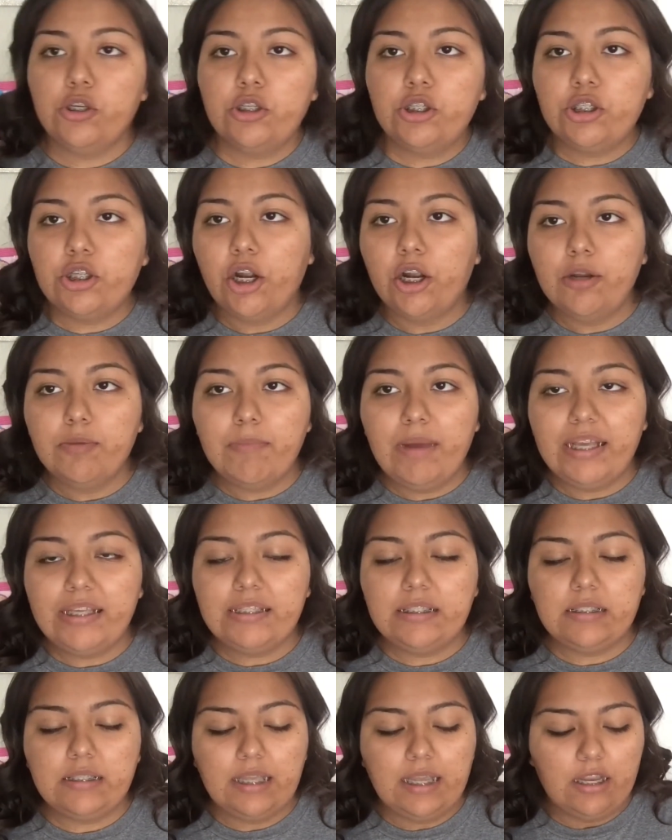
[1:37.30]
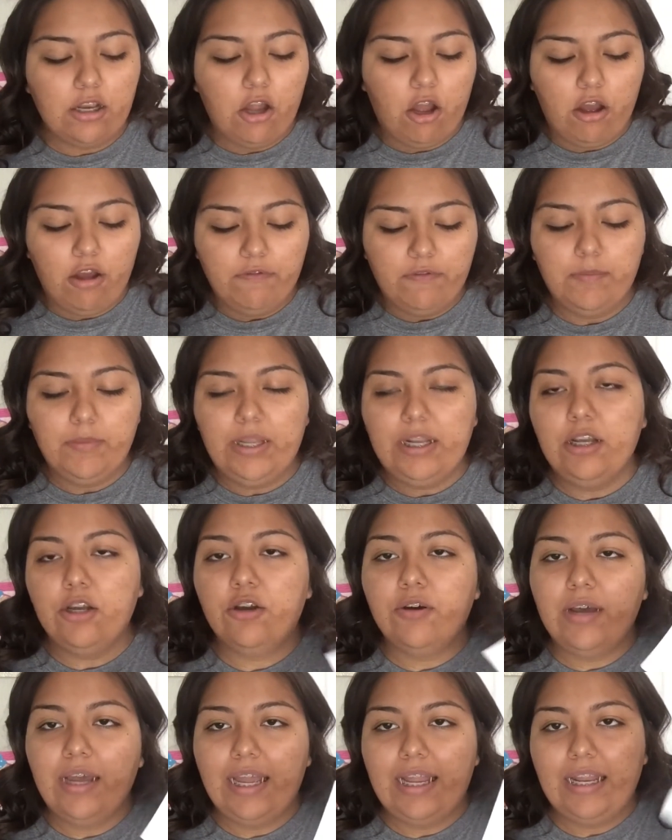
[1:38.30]
start my skin off, I'm gonna
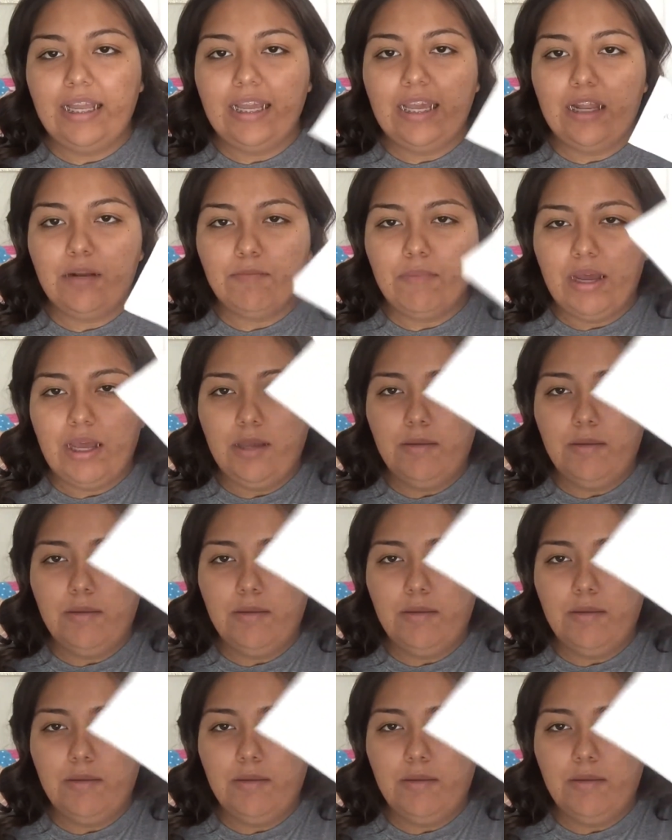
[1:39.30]
go ahead and get my